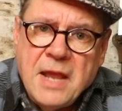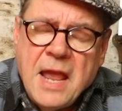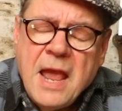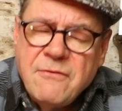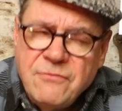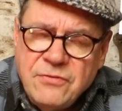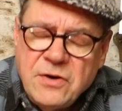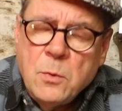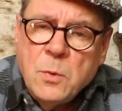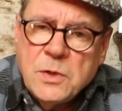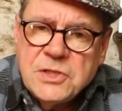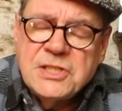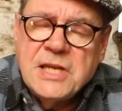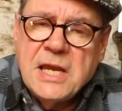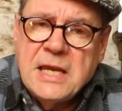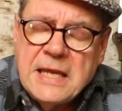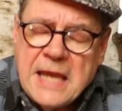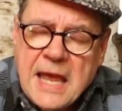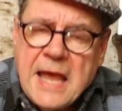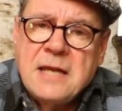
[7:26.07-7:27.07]
Every
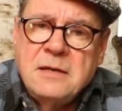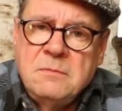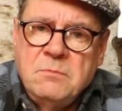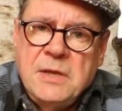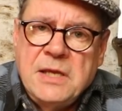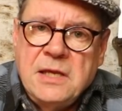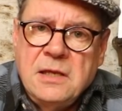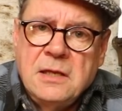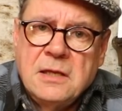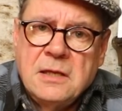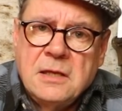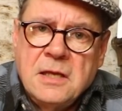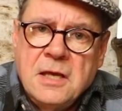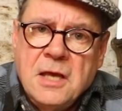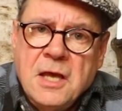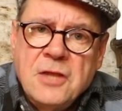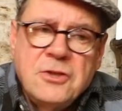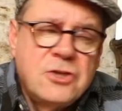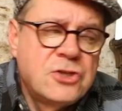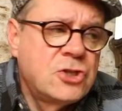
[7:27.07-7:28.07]
whisky can be.
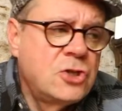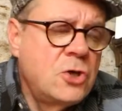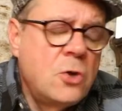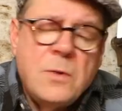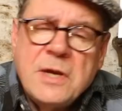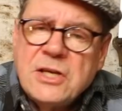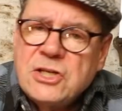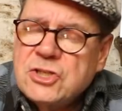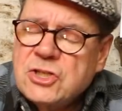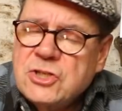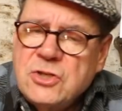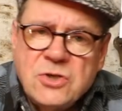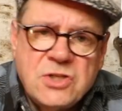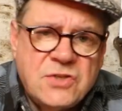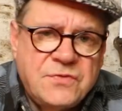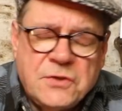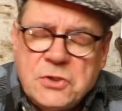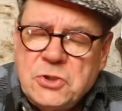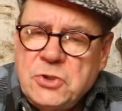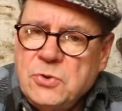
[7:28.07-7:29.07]
There's no
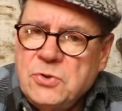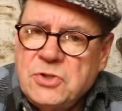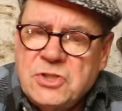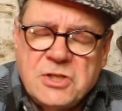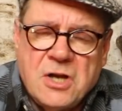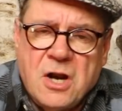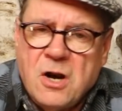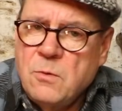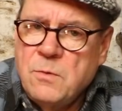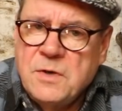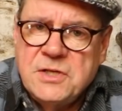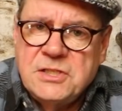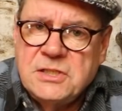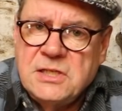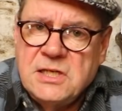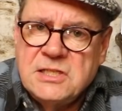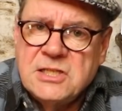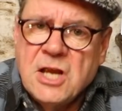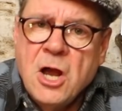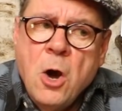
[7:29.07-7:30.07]
excuse for two star
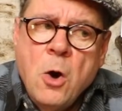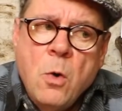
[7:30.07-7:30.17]
whiskies,